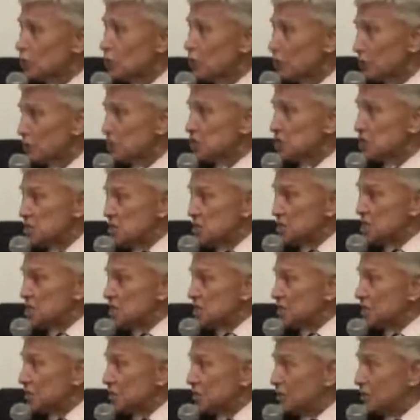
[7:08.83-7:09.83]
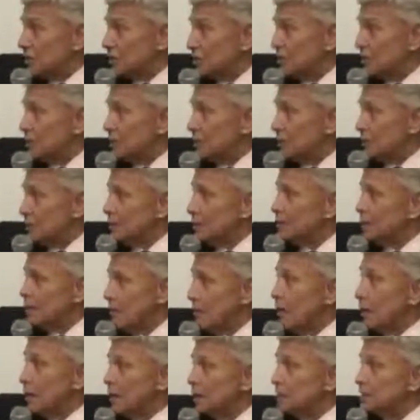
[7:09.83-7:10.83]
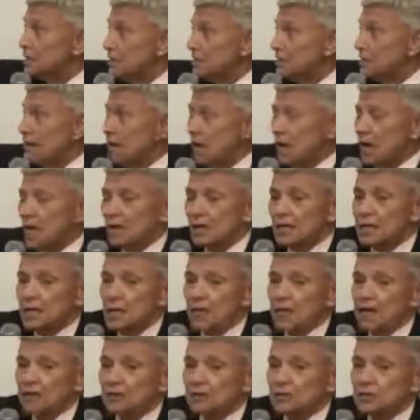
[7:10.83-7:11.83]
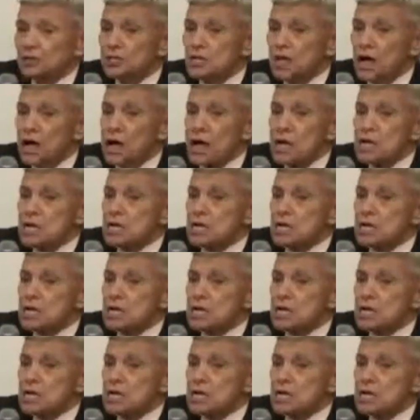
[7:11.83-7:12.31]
14. Yeah, and